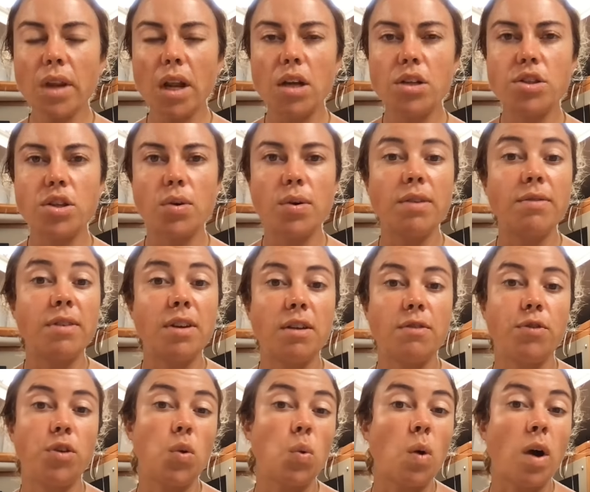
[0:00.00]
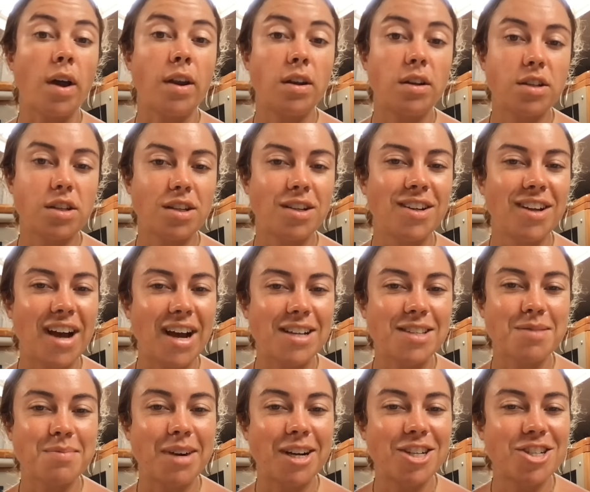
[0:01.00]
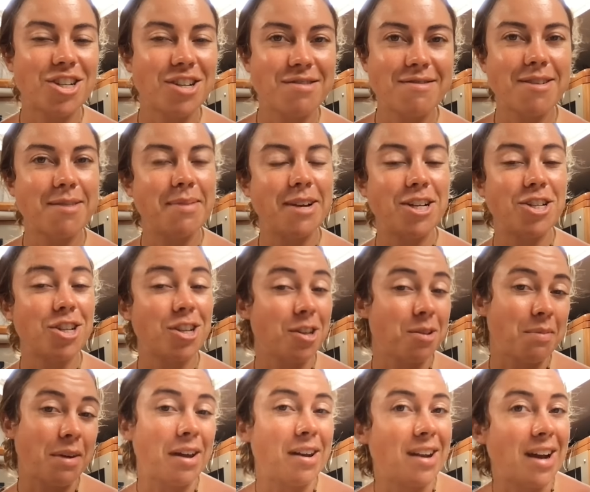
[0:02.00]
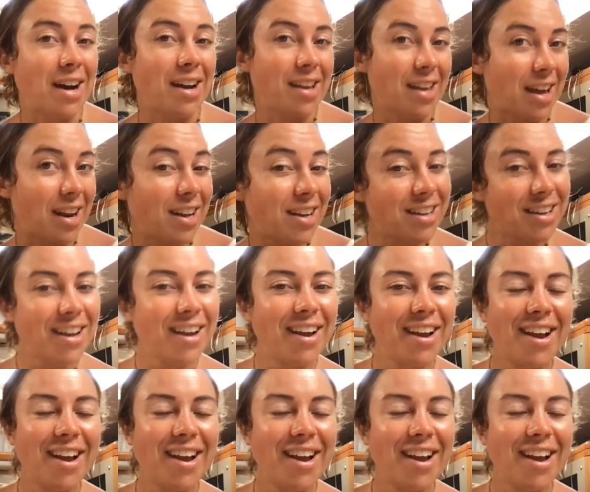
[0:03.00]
So even if you want as much information, you might not get it.